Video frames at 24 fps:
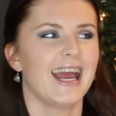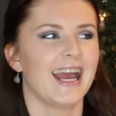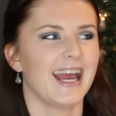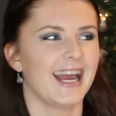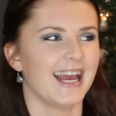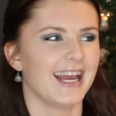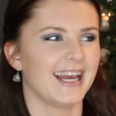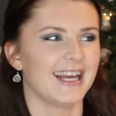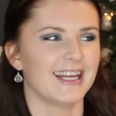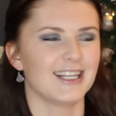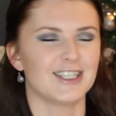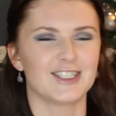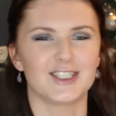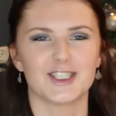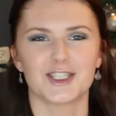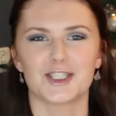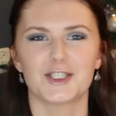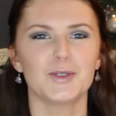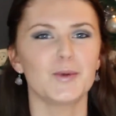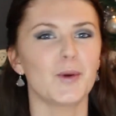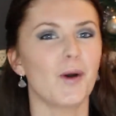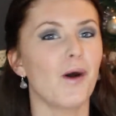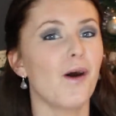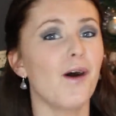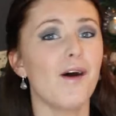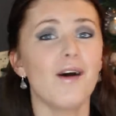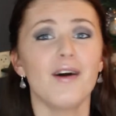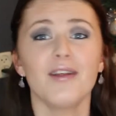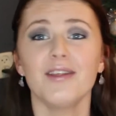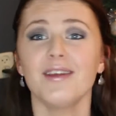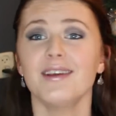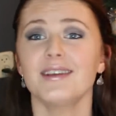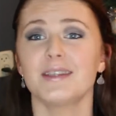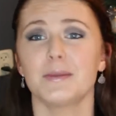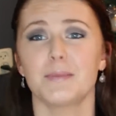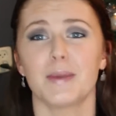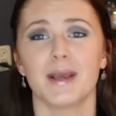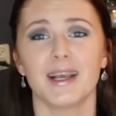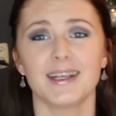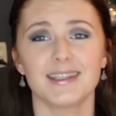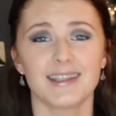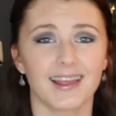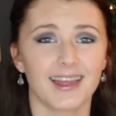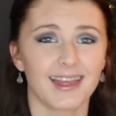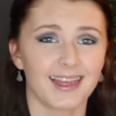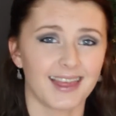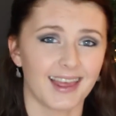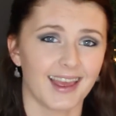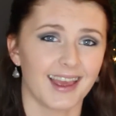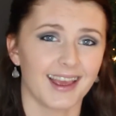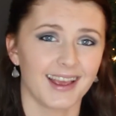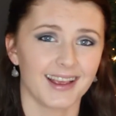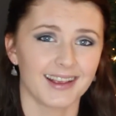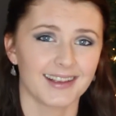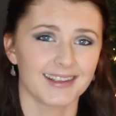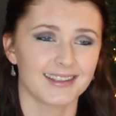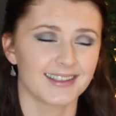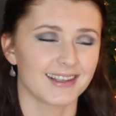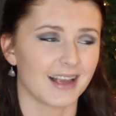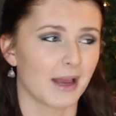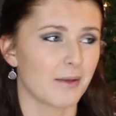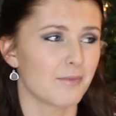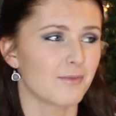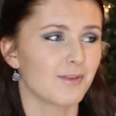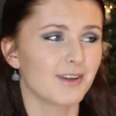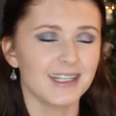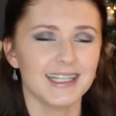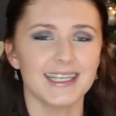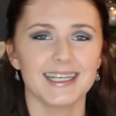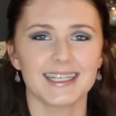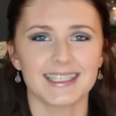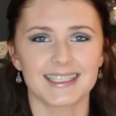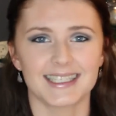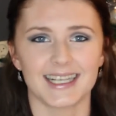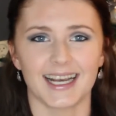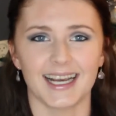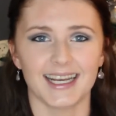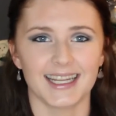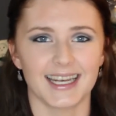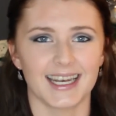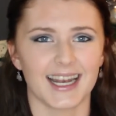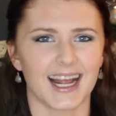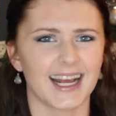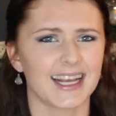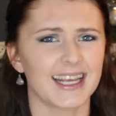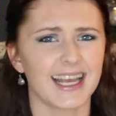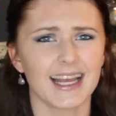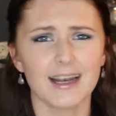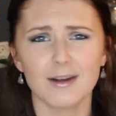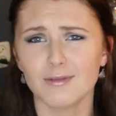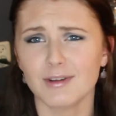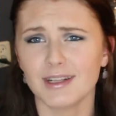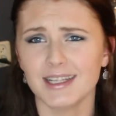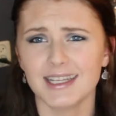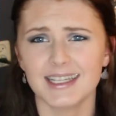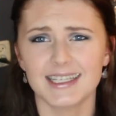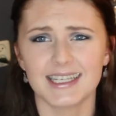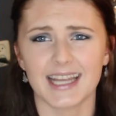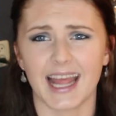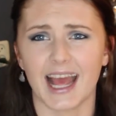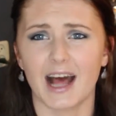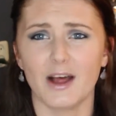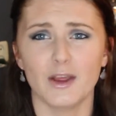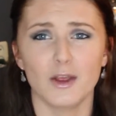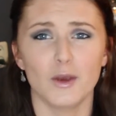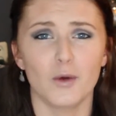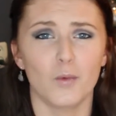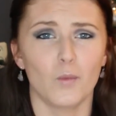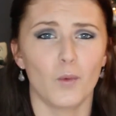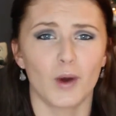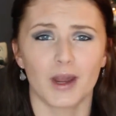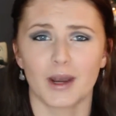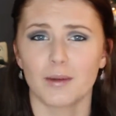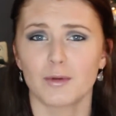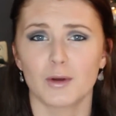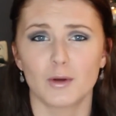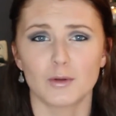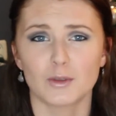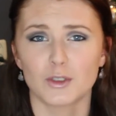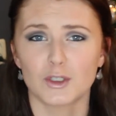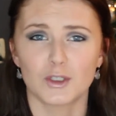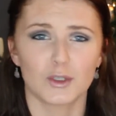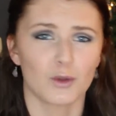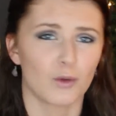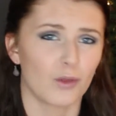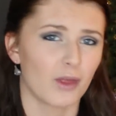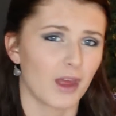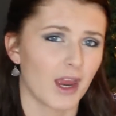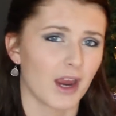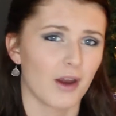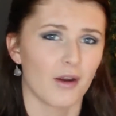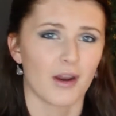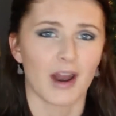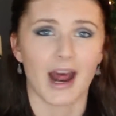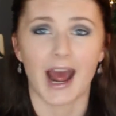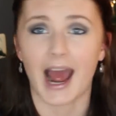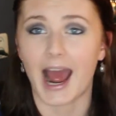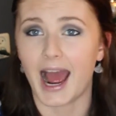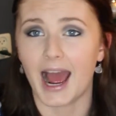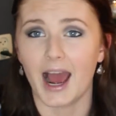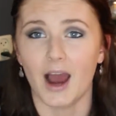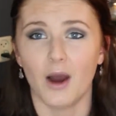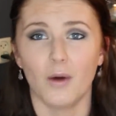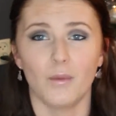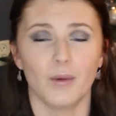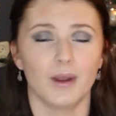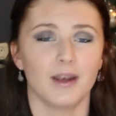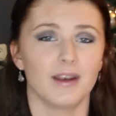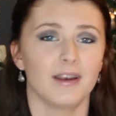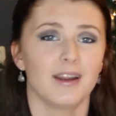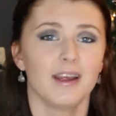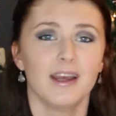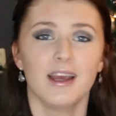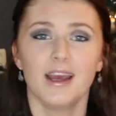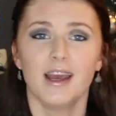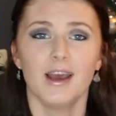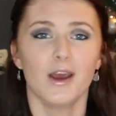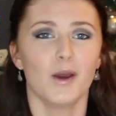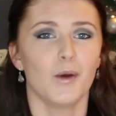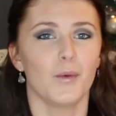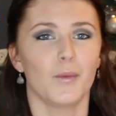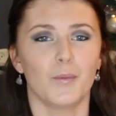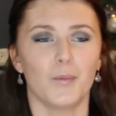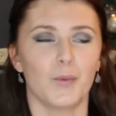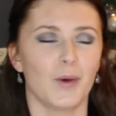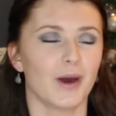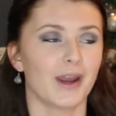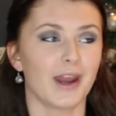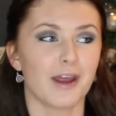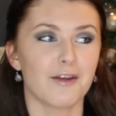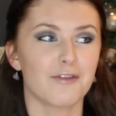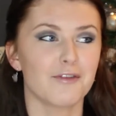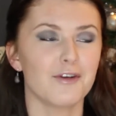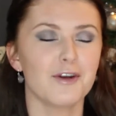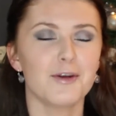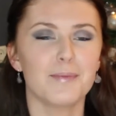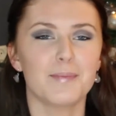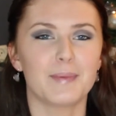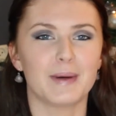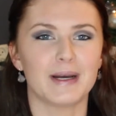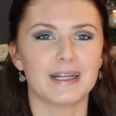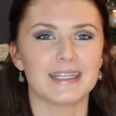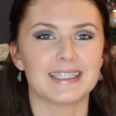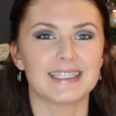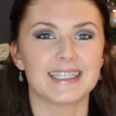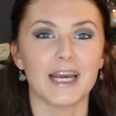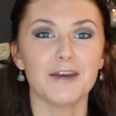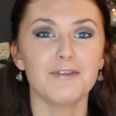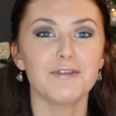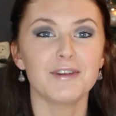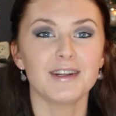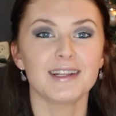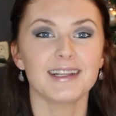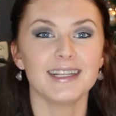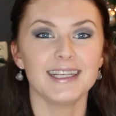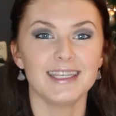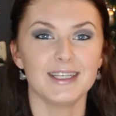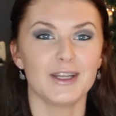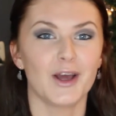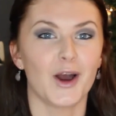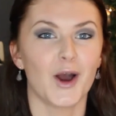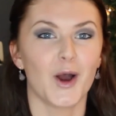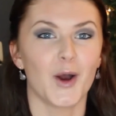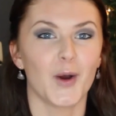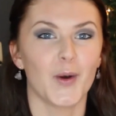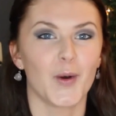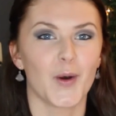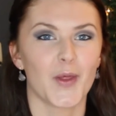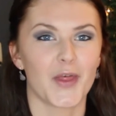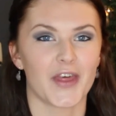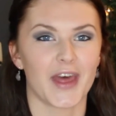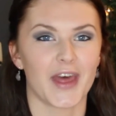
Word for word: and just do all these amazing things. I'm really excited. I cannot really tell you what I'm going to do there and how and whatever, but definitely know